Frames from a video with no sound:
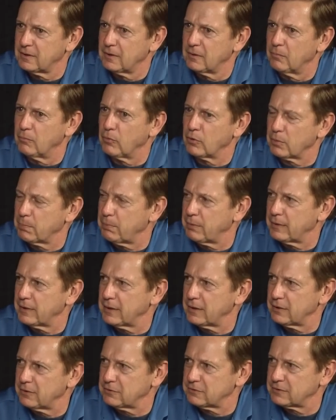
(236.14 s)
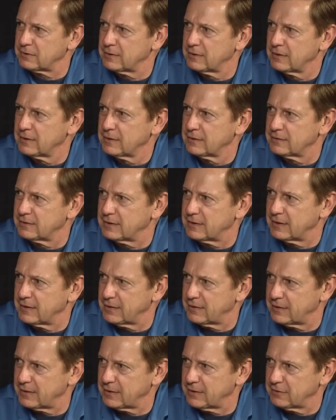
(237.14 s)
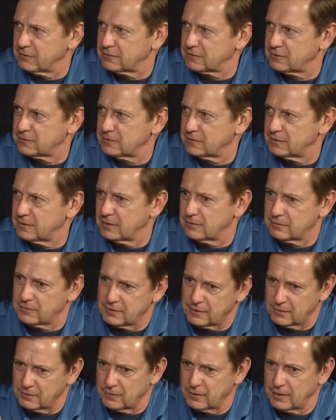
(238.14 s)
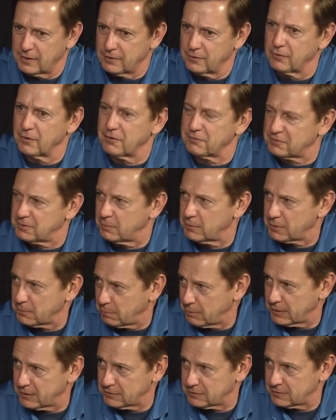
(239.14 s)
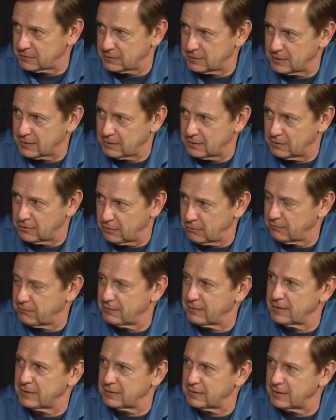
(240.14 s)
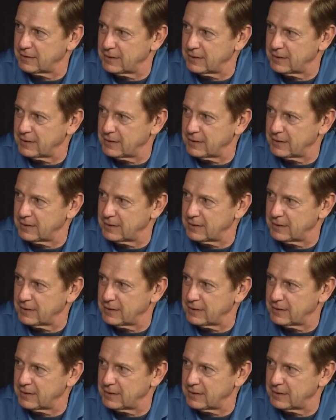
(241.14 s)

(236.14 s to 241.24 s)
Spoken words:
more players than anything else. Now, I do have some other players that don't fit into